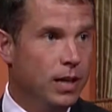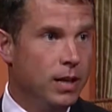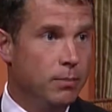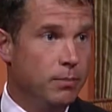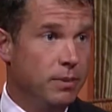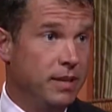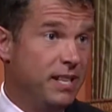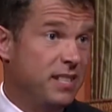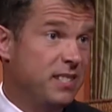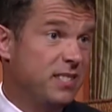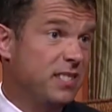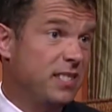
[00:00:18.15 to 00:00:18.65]

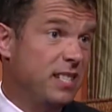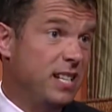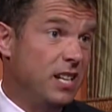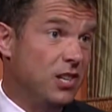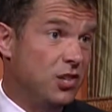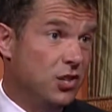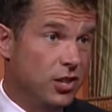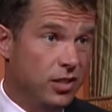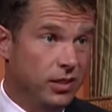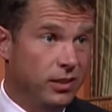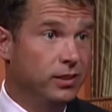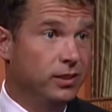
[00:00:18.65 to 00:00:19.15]
But it's
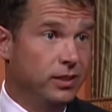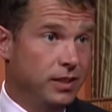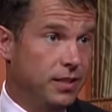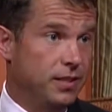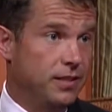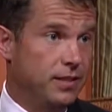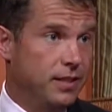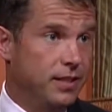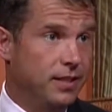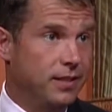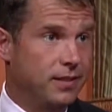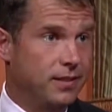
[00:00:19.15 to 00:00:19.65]
tension.
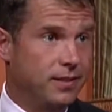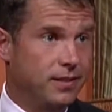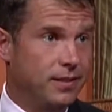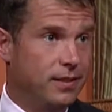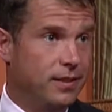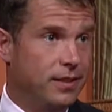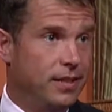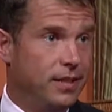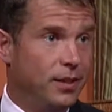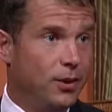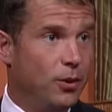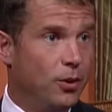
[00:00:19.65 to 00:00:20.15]
It's, it's
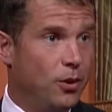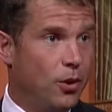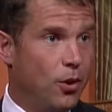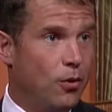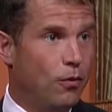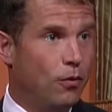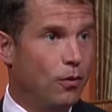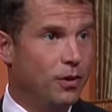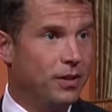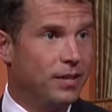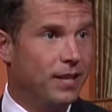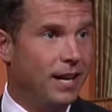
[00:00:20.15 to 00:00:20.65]
you know,
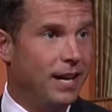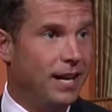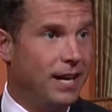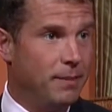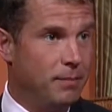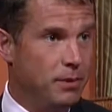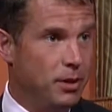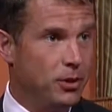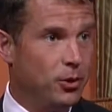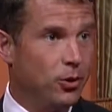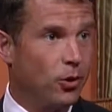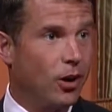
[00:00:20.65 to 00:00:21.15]
over time,
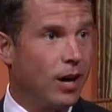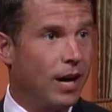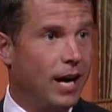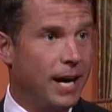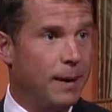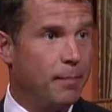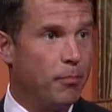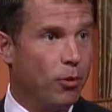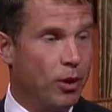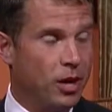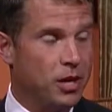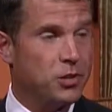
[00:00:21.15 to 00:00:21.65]
under a high
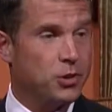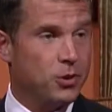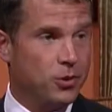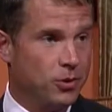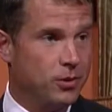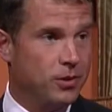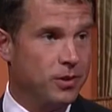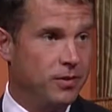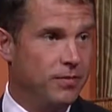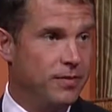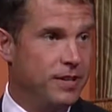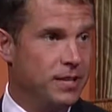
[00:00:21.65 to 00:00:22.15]
pressure,
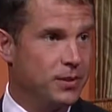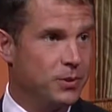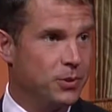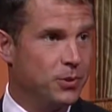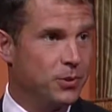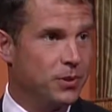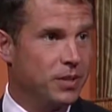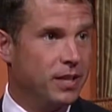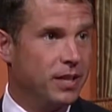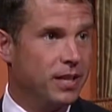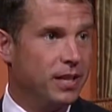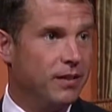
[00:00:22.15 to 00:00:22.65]
the
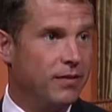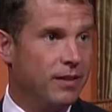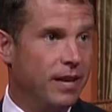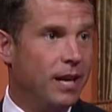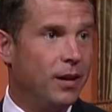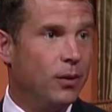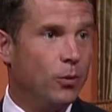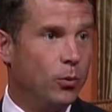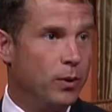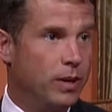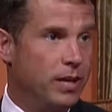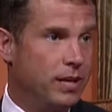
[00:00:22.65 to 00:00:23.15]
vessels can give
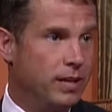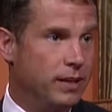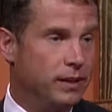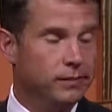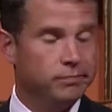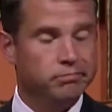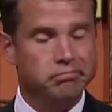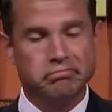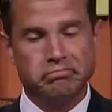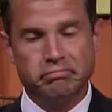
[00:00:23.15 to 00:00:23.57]
out, weaken,